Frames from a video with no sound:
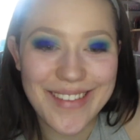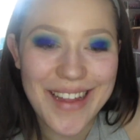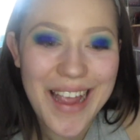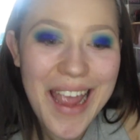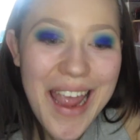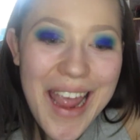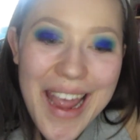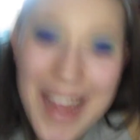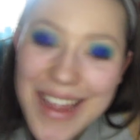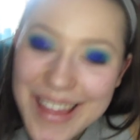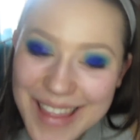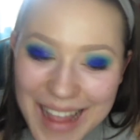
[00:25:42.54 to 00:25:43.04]

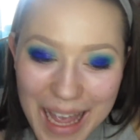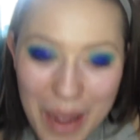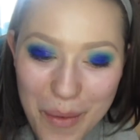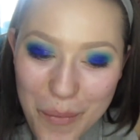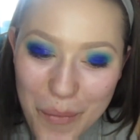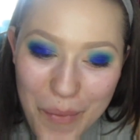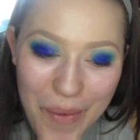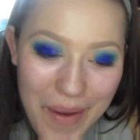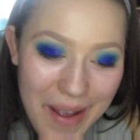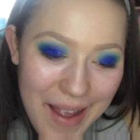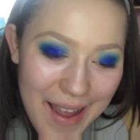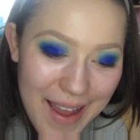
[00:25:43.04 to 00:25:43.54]
that
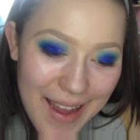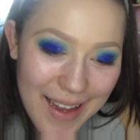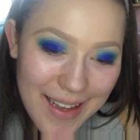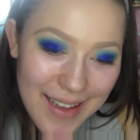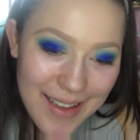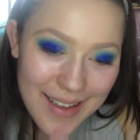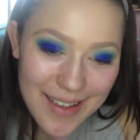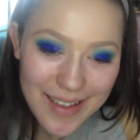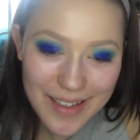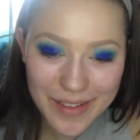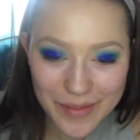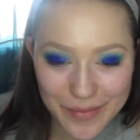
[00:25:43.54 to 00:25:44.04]

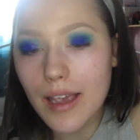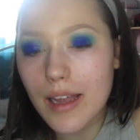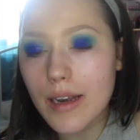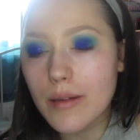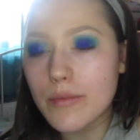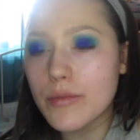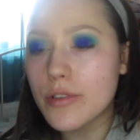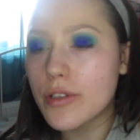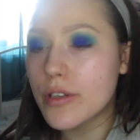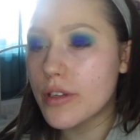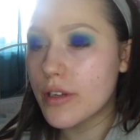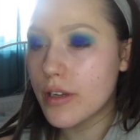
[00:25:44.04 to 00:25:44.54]
one. And
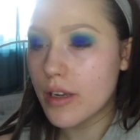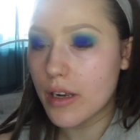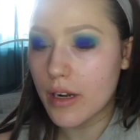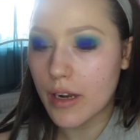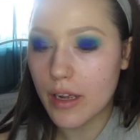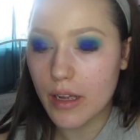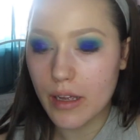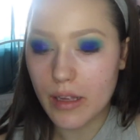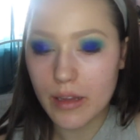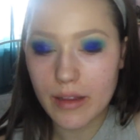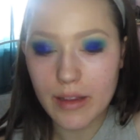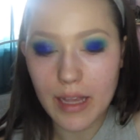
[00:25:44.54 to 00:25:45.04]
I'm just
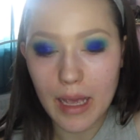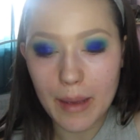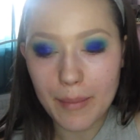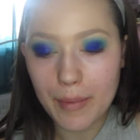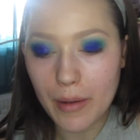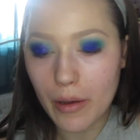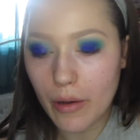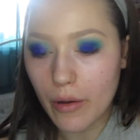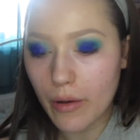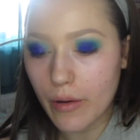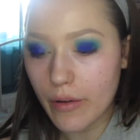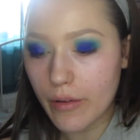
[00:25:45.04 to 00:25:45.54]
gonna tap
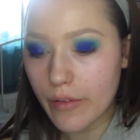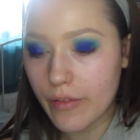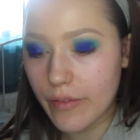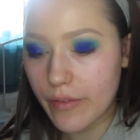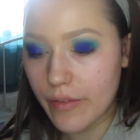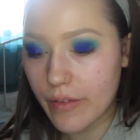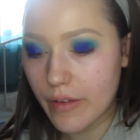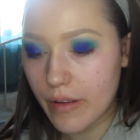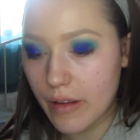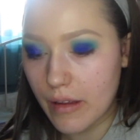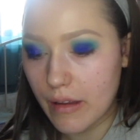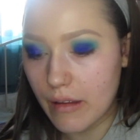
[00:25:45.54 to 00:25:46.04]
it
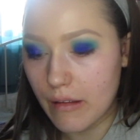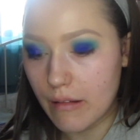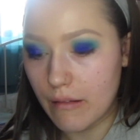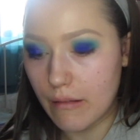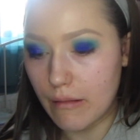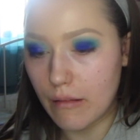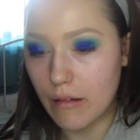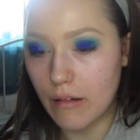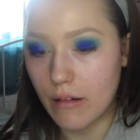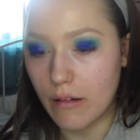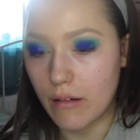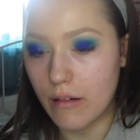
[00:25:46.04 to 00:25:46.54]
off.
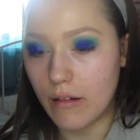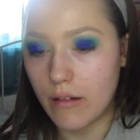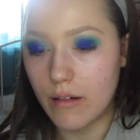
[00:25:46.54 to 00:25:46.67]
Oh,